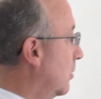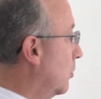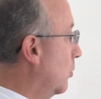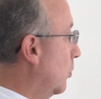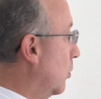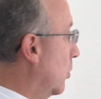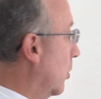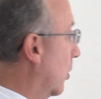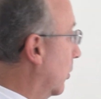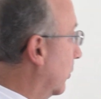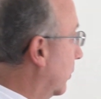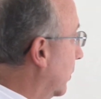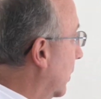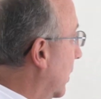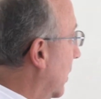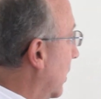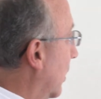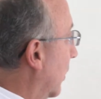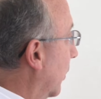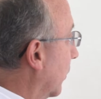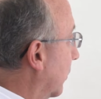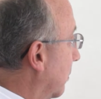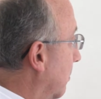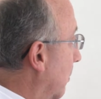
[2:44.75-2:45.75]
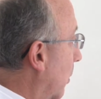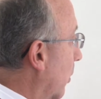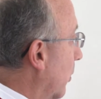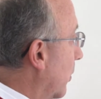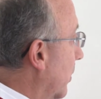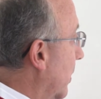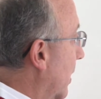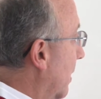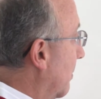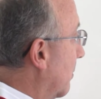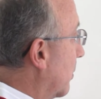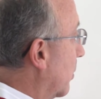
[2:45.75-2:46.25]
who got a
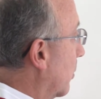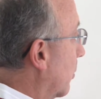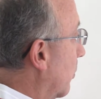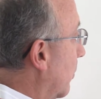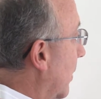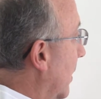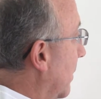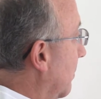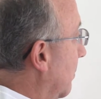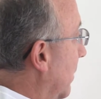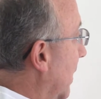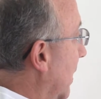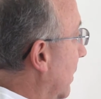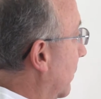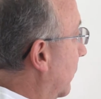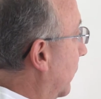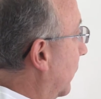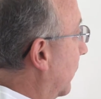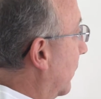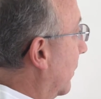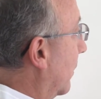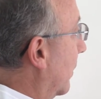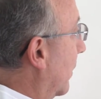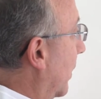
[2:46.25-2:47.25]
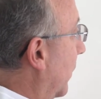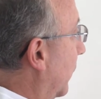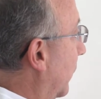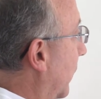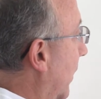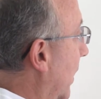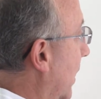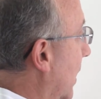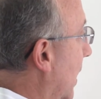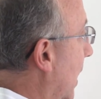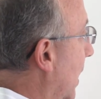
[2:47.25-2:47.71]
smaller number of red beats. Let's say